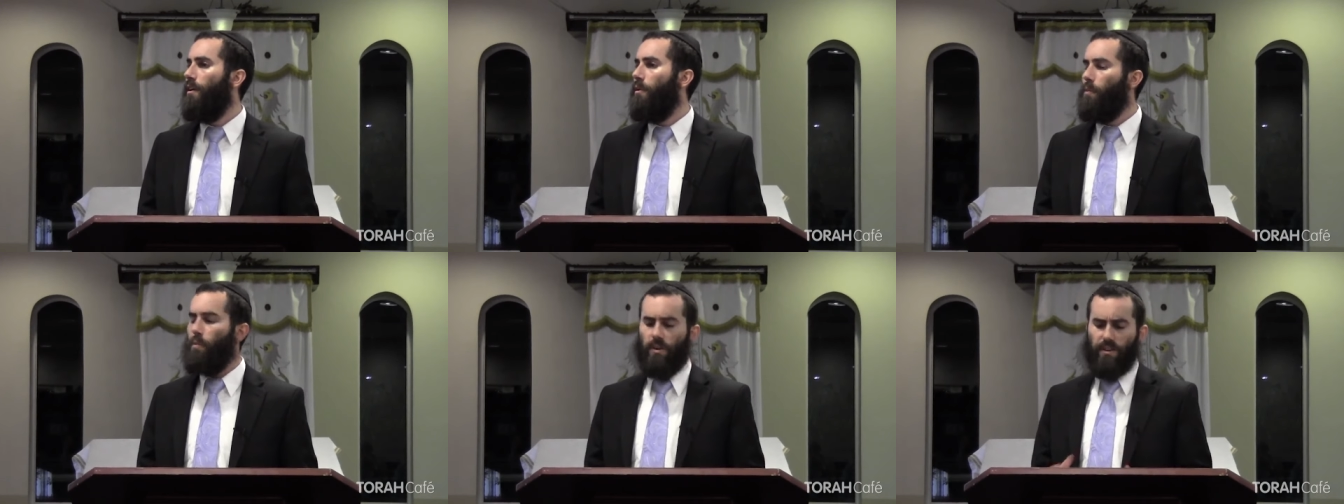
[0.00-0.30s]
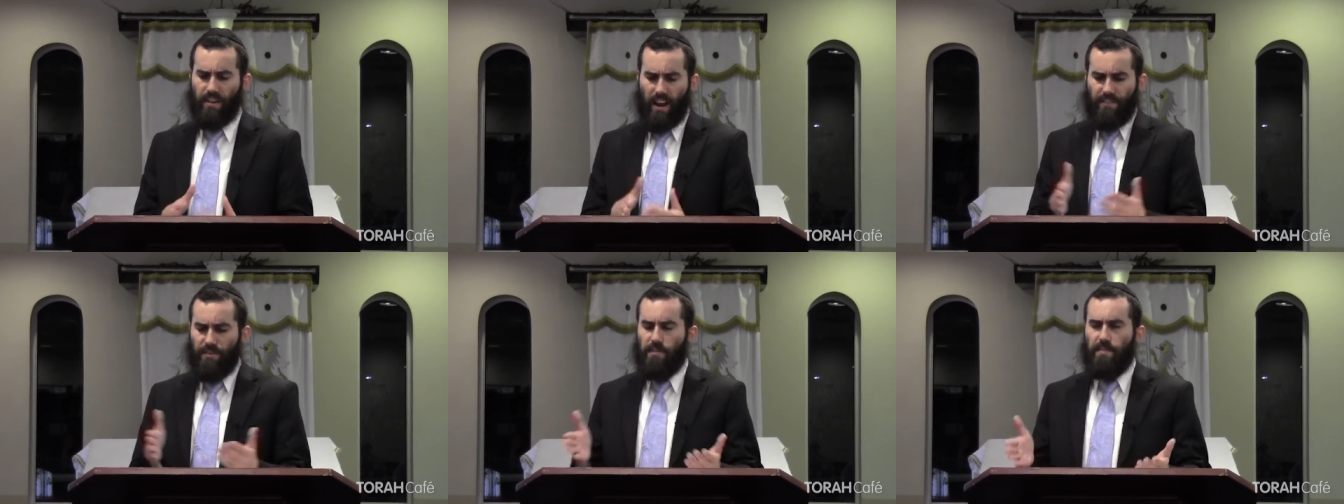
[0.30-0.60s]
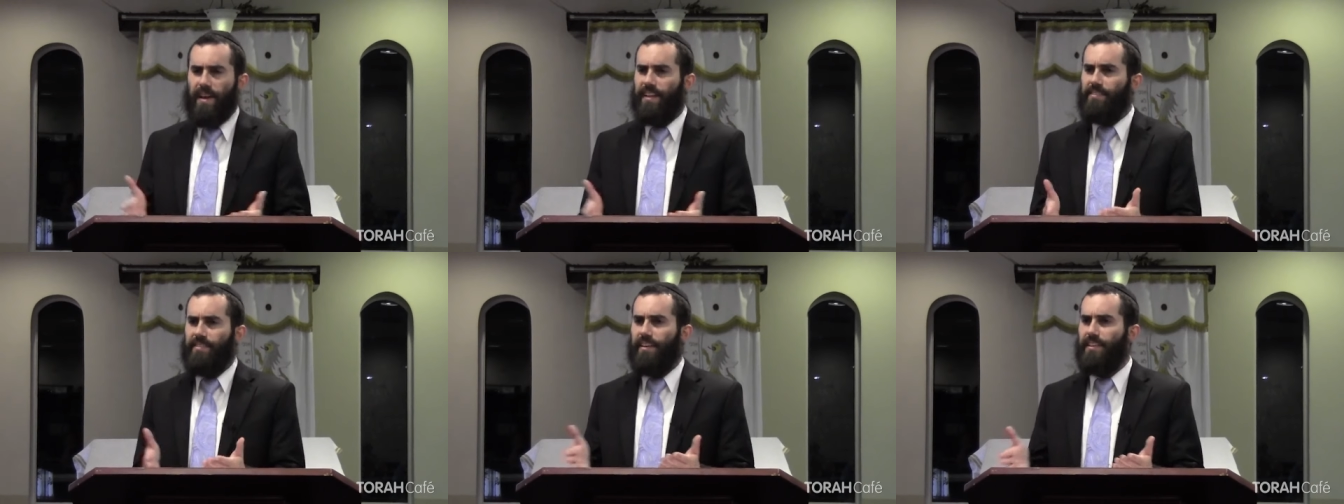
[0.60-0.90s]
were never
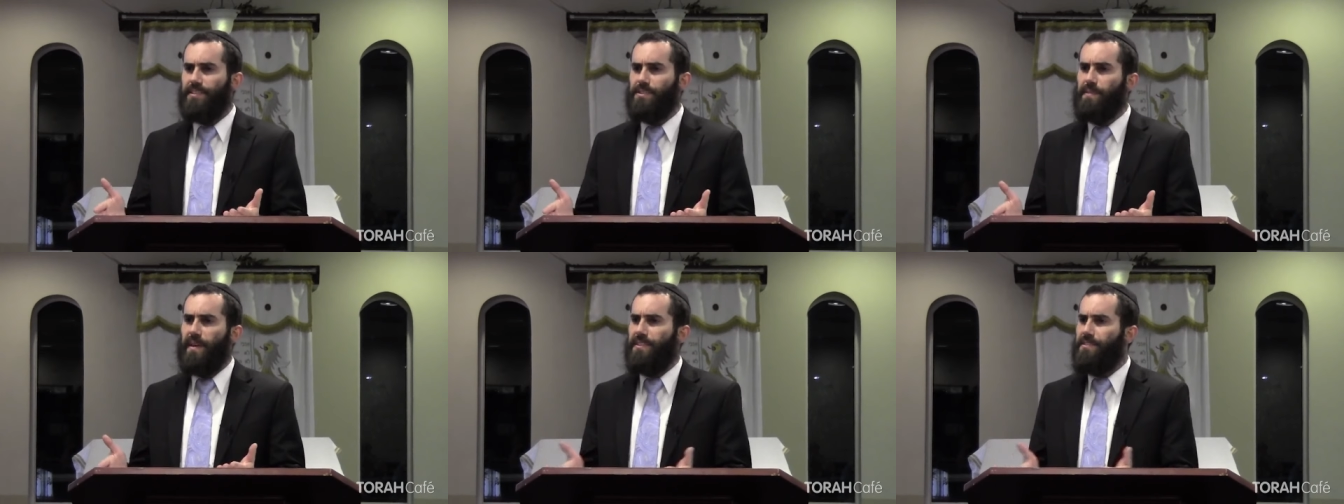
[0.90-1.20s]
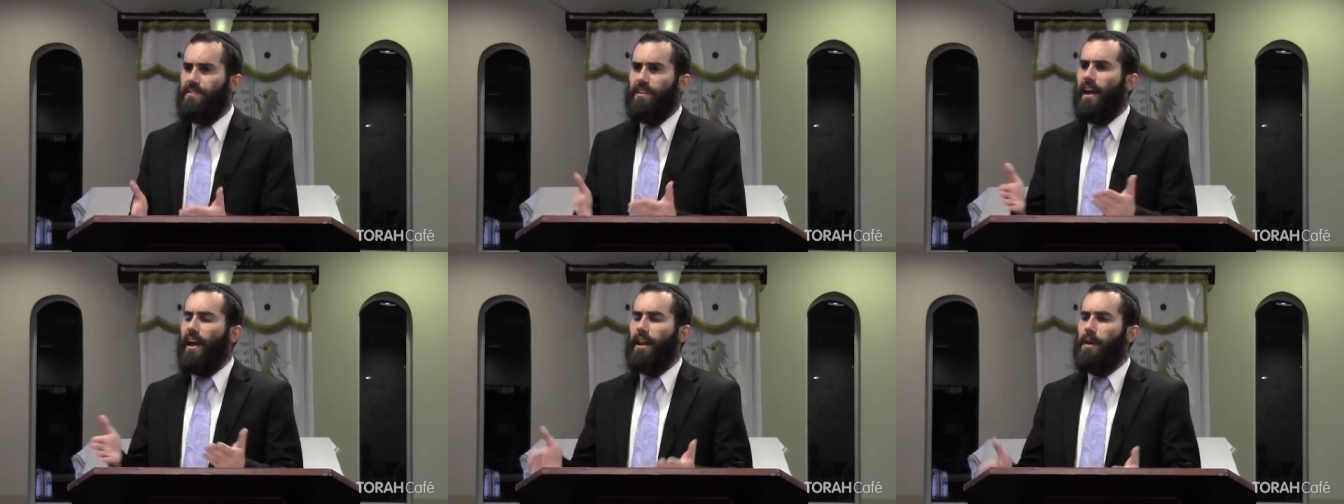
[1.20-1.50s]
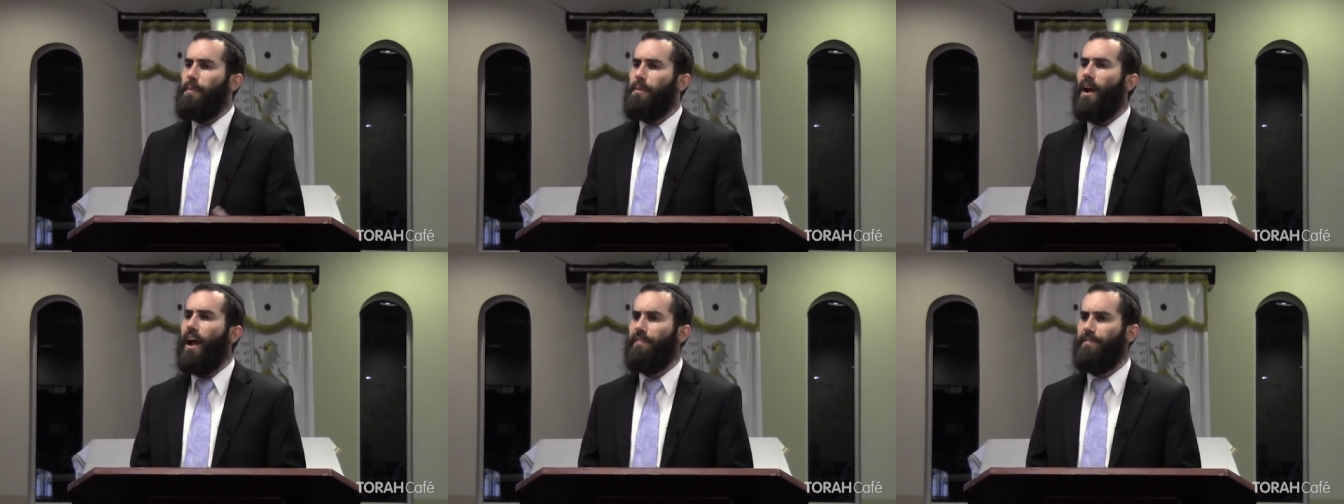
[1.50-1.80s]
meant as
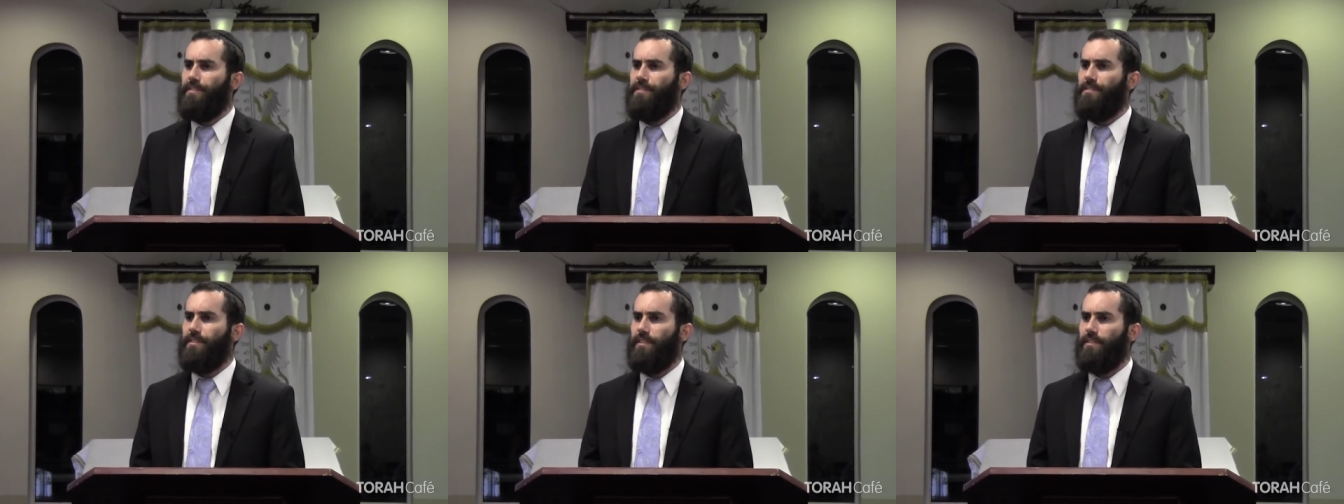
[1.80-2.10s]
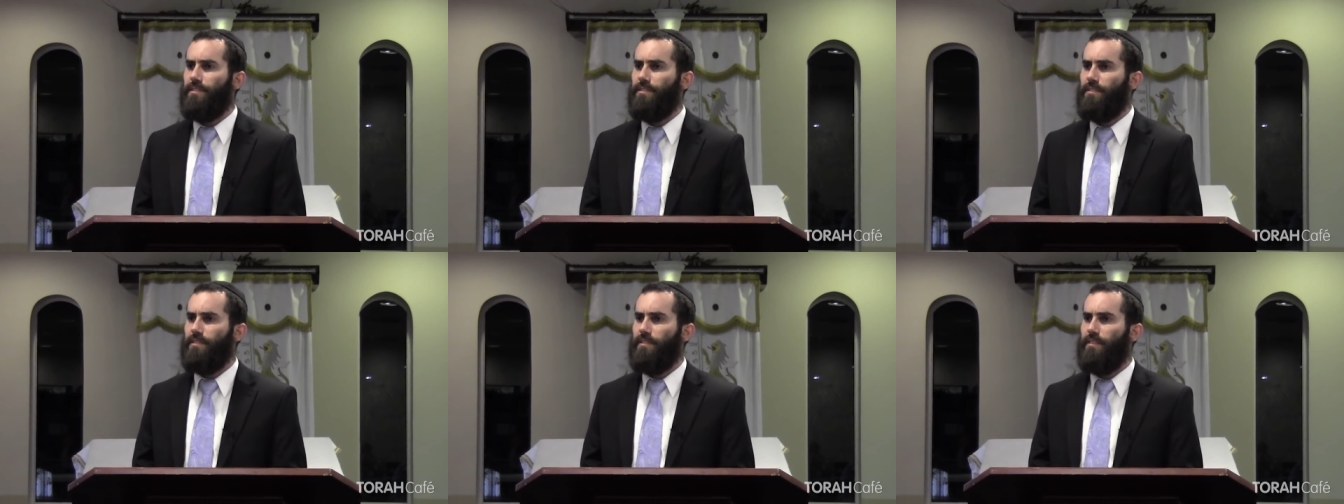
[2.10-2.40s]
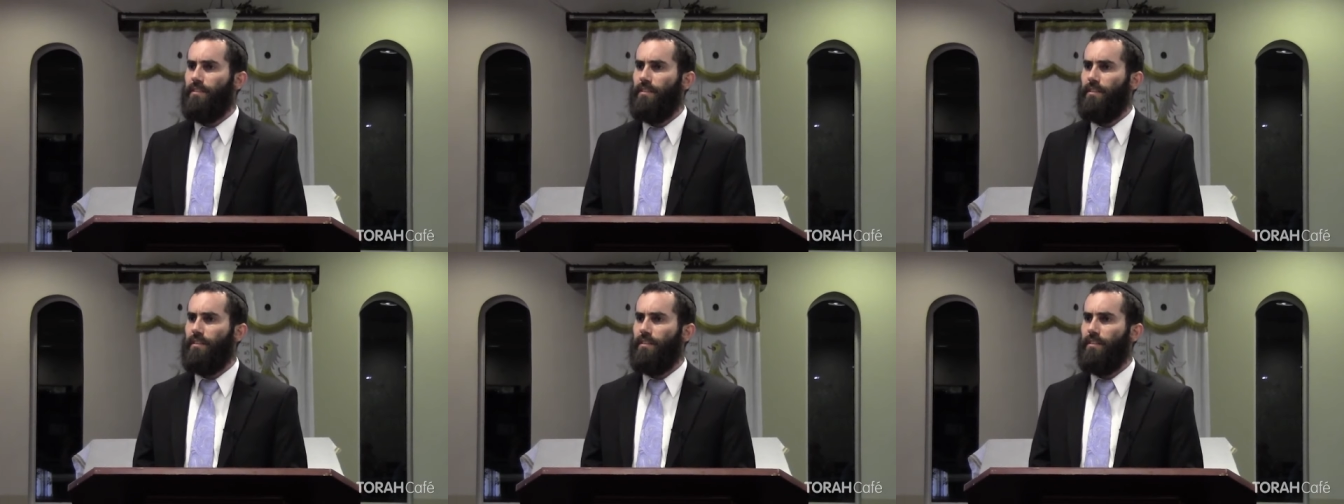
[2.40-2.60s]
messianic prophecies.